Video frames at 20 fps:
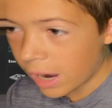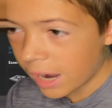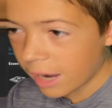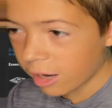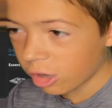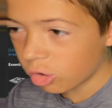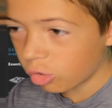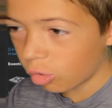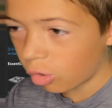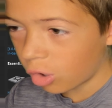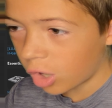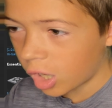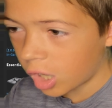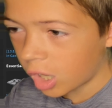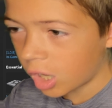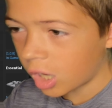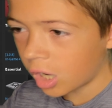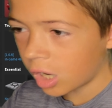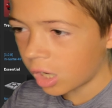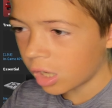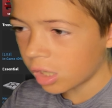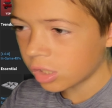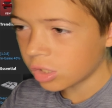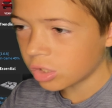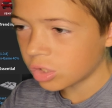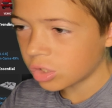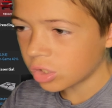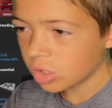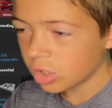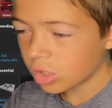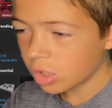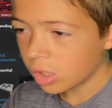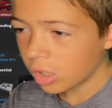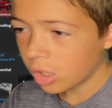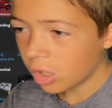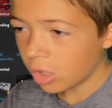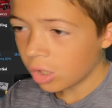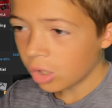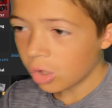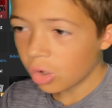my gosh!
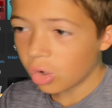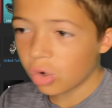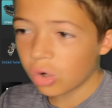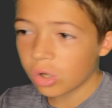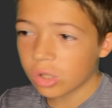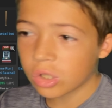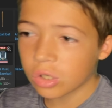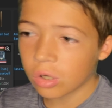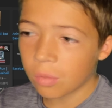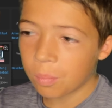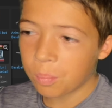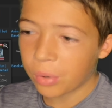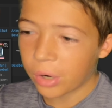It's a